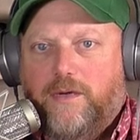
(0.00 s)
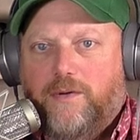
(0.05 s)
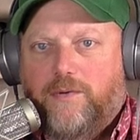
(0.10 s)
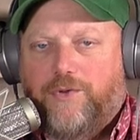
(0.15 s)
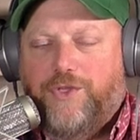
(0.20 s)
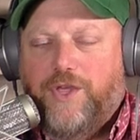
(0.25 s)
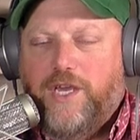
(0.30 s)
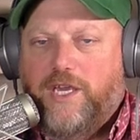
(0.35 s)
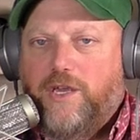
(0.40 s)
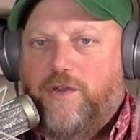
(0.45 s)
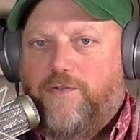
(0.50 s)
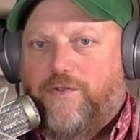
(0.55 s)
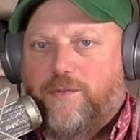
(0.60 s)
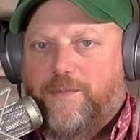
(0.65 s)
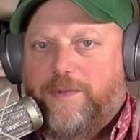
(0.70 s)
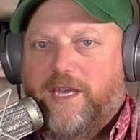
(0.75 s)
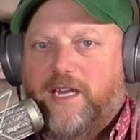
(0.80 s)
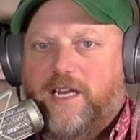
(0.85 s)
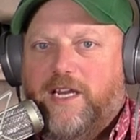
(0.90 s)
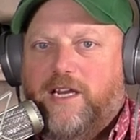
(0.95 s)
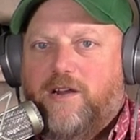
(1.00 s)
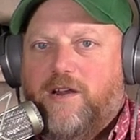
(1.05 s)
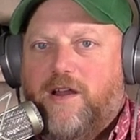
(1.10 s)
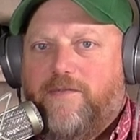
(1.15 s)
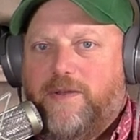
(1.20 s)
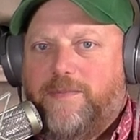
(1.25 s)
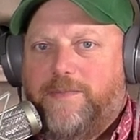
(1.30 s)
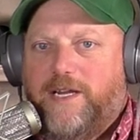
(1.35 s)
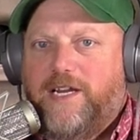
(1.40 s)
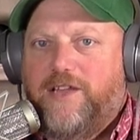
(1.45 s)
Well, thank you for being here,
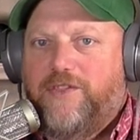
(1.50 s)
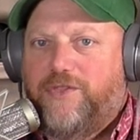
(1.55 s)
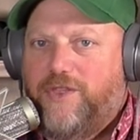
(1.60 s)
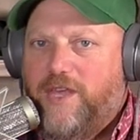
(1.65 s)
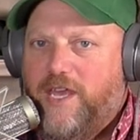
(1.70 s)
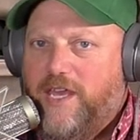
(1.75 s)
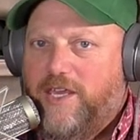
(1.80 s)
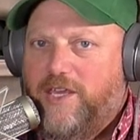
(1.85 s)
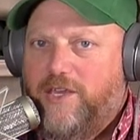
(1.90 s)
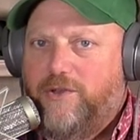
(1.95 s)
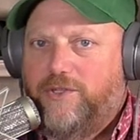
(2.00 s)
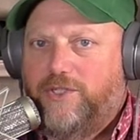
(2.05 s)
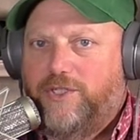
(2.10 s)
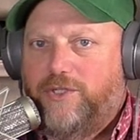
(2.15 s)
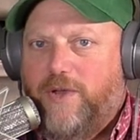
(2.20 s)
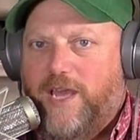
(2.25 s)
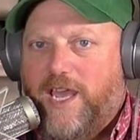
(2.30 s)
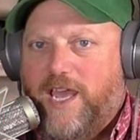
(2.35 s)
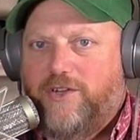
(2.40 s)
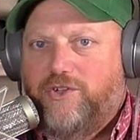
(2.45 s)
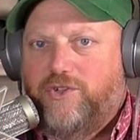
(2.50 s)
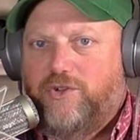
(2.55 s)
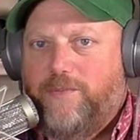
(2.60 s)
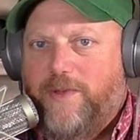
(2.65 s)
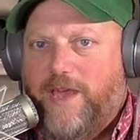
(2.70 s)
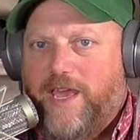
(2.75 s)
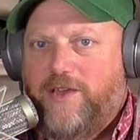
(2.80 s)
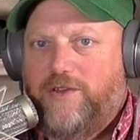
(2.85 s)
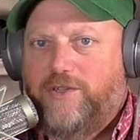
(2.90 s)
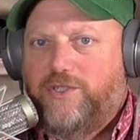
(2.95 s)
everybody. Thank you to Andrew
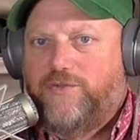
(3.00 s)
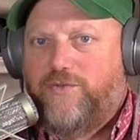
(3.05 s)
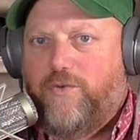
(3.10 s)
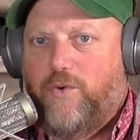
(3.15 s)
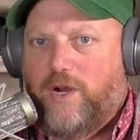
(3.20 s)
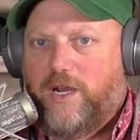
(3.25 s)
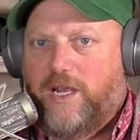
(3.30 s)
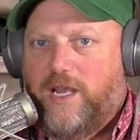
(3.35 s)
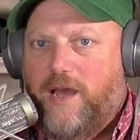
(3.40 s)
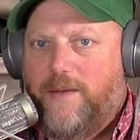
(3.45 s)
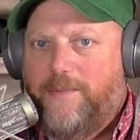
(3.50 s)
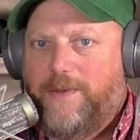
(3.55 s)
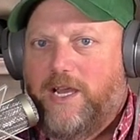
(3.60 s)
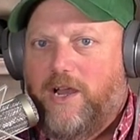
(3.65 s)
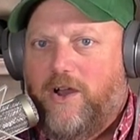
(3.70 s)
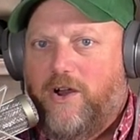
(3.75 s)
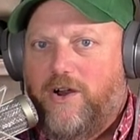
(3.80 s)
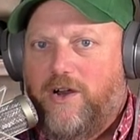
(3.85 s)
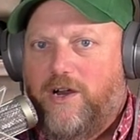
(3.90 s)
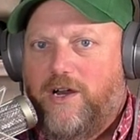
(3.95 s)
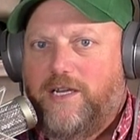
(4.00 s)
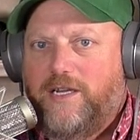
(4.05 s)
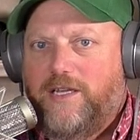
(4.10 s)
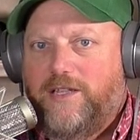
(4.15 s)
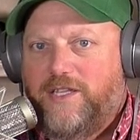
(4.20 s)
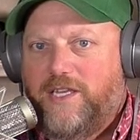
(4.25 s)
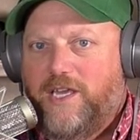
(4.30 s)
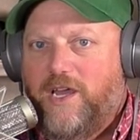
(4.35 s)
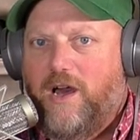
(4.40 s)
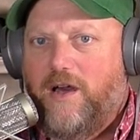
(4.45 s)
Mehus for coming on
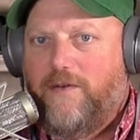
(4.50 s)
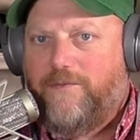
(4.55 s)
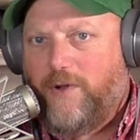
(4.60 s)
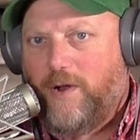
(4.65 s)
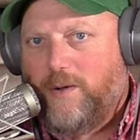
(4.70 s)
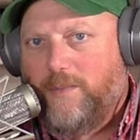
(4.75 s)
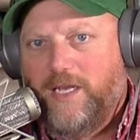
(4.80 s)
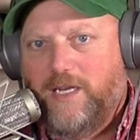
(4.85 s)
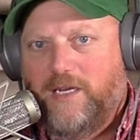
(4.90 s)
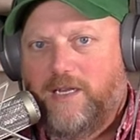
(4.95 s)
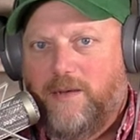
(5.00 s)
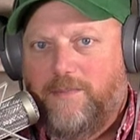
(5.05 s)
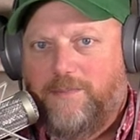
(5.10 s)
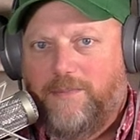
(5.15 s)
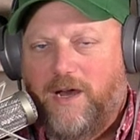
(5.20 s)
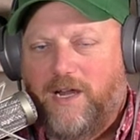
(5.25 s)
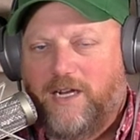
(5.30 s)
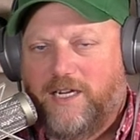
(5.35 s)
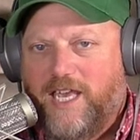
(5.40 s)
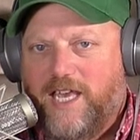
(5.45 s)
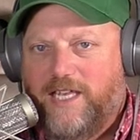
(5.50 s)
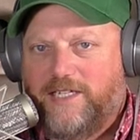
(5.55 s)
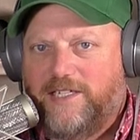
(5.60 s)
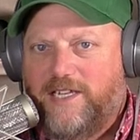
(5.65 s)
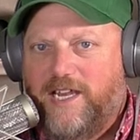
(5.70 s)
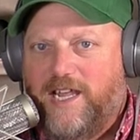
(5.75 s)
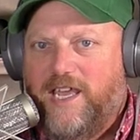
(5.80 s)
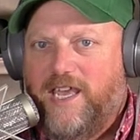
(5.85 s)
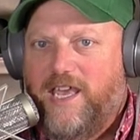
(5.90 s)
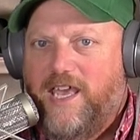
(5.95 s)
the Off Farm Income Podcast
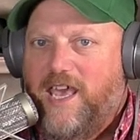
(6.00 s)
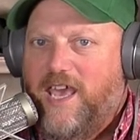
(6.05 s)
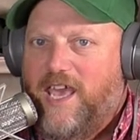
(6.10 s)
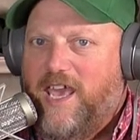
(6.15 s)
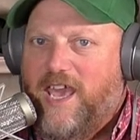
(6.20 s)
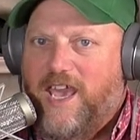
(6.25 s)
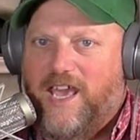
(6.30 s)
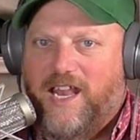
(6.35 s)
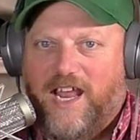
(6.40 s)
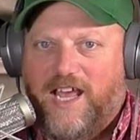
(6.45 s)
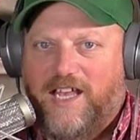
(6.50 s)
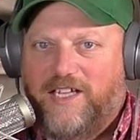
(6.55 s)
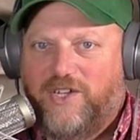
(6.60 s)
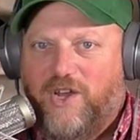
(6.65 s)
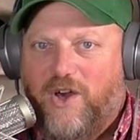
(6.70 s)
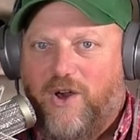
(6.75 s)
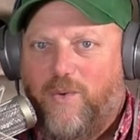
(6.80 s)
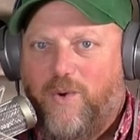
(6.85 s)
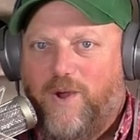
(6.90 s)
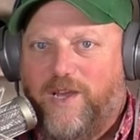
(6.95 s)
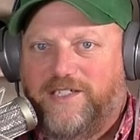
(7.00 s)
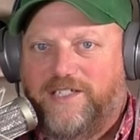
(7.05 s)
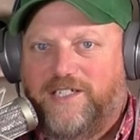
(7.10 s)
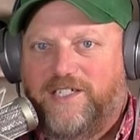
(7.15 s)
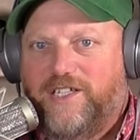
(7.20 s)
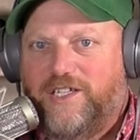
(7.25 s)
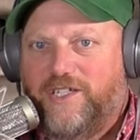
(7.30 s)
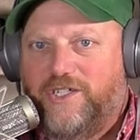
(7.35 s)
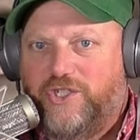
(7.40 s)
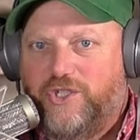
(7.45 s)
today. And as always,
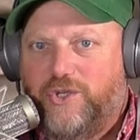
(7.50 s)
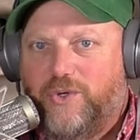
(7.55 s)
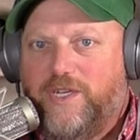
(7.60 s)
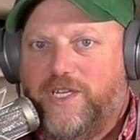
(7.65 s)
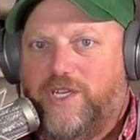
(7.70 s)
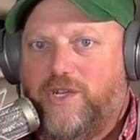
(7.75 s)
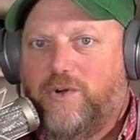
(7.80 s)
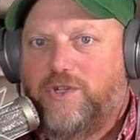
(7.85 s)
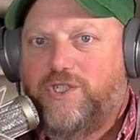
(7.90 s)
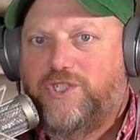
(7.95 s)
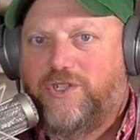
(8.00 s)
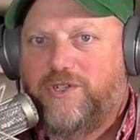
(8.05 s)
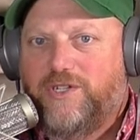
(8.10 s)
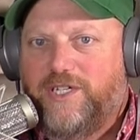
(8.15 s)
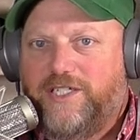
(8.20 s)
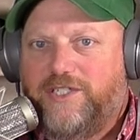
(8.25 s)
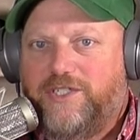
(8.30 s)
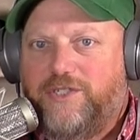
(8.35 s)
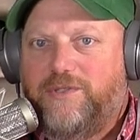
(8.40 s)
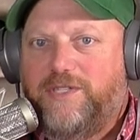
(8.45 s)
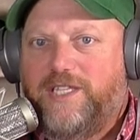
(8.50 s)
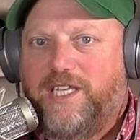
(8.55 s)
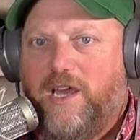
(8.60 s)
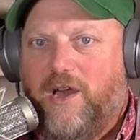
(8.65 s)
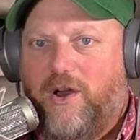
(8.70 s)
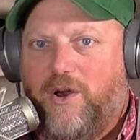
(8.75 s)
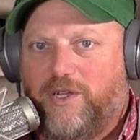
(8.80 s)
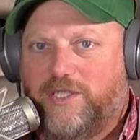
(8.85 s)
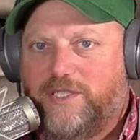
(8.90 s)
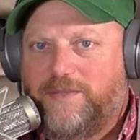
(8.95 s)
enjoy your journey to
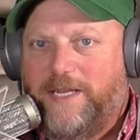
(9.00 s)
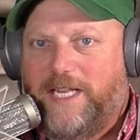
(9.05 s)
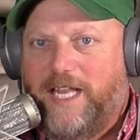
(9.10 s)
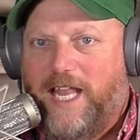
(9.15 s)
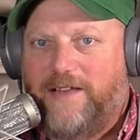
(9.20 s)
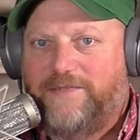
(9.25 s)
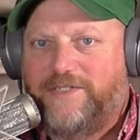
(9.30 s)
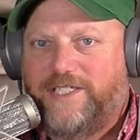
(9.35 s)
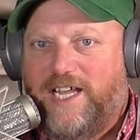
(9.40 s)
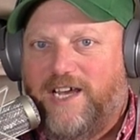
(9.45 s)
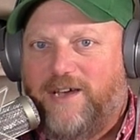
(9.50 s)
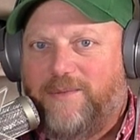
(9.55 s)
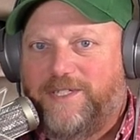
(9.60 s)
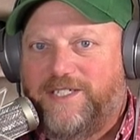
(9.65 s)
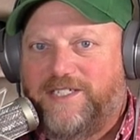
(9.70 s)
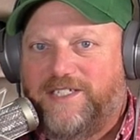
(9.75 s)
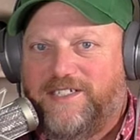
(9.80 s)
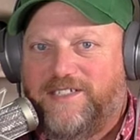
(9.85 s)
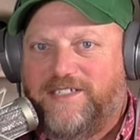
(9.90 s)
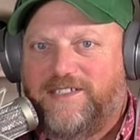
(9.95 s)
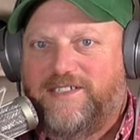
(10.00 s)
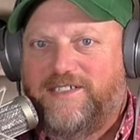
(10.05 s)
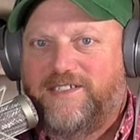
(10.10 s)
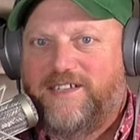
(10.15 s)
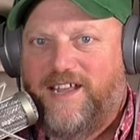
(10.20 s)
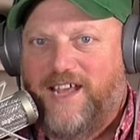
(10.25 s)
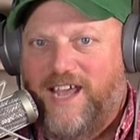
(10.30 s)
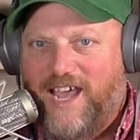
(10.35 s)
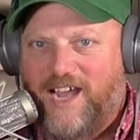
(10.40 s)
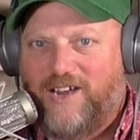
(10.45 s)
the ultimate lifestyle business
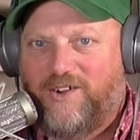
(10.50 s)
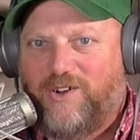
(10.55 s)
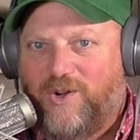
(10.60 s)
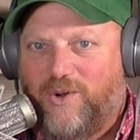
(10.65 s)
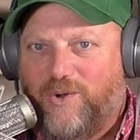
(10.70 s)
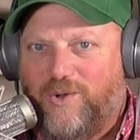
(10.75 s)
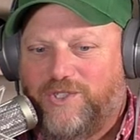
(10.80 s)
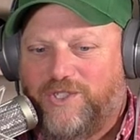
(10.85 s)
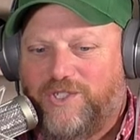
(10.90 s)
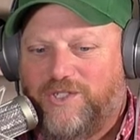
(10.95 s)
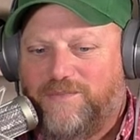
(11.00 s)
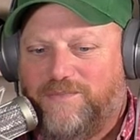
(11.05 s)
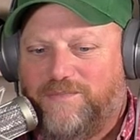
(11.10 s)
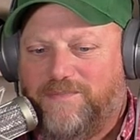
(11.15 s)
agriculture.